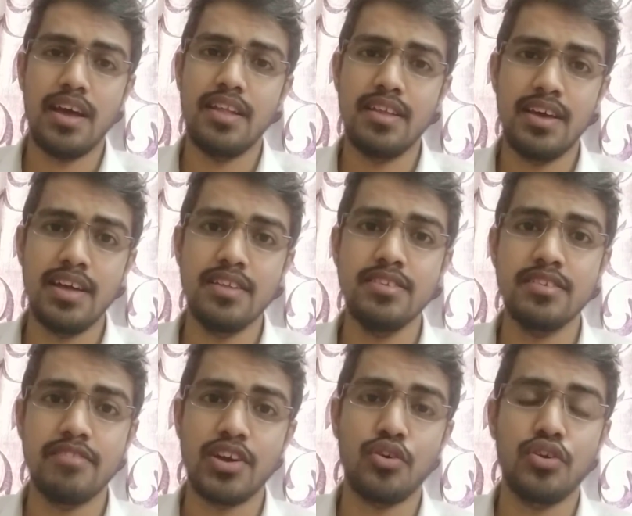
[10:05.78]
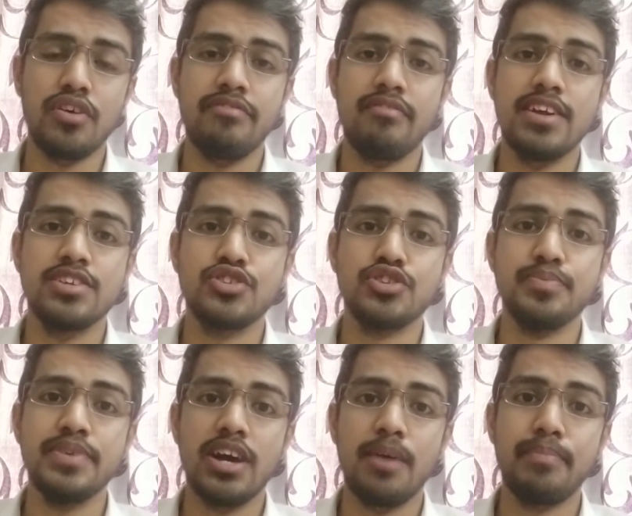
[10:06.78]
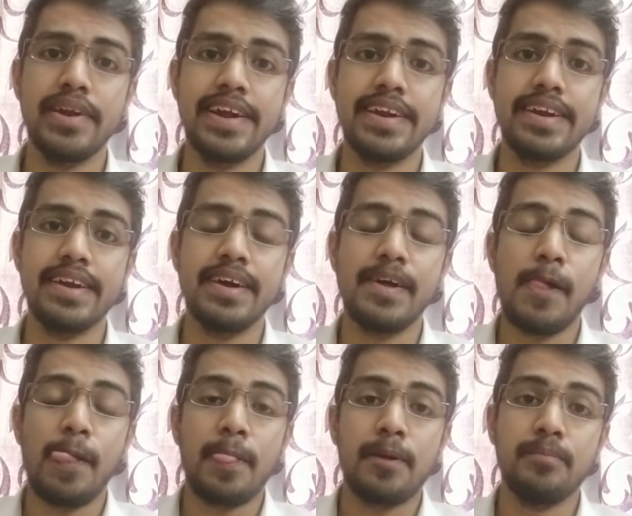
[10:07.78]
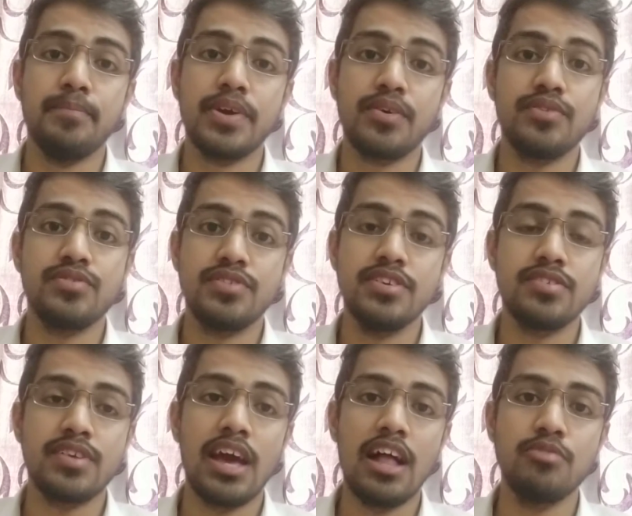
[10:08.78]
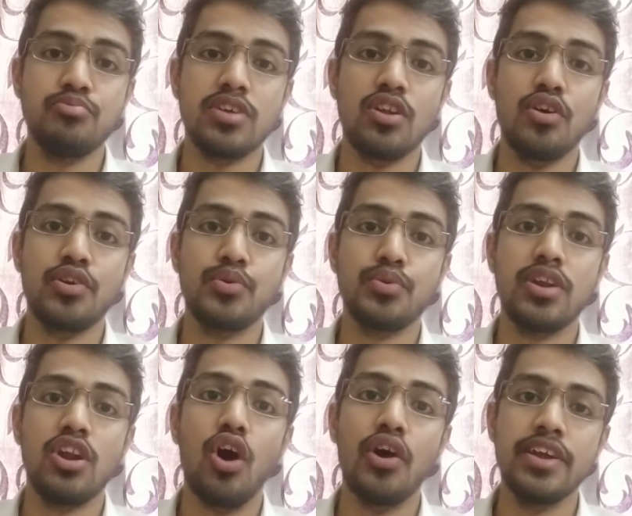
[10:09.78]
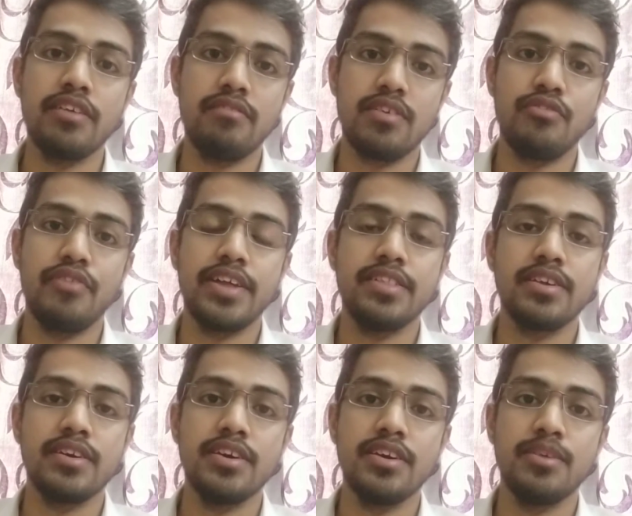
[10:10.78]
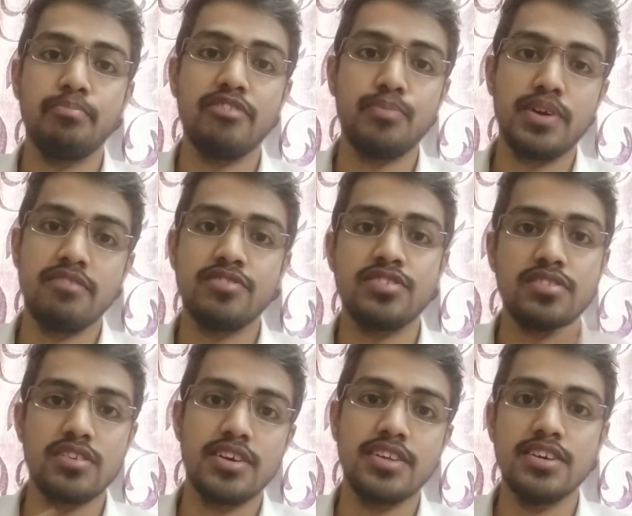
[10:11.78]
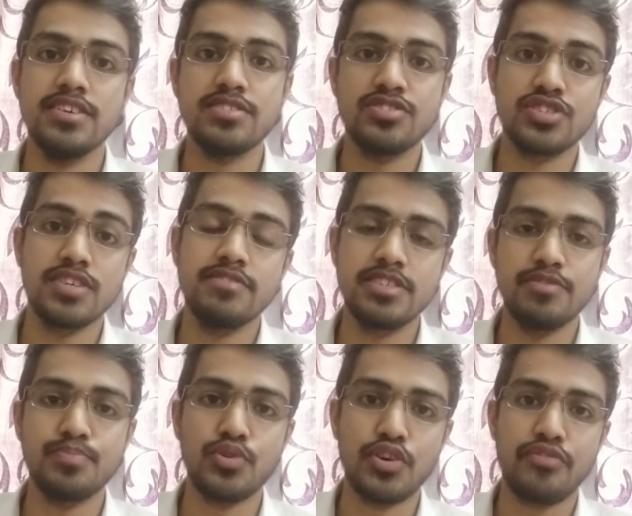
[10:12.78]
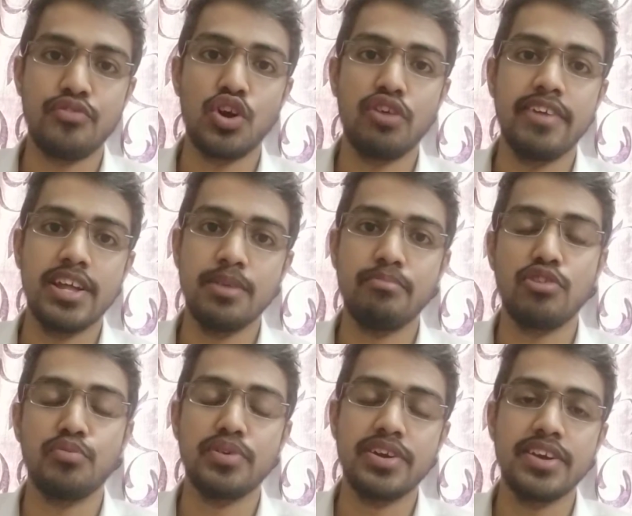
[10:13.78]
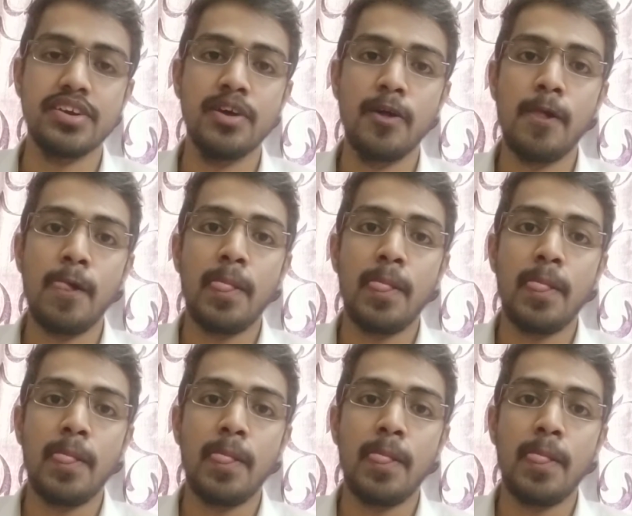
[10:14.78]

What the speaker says: and hence record of rights should be updated, because this helps a lot to a lawyer when he prepares his search report for any property,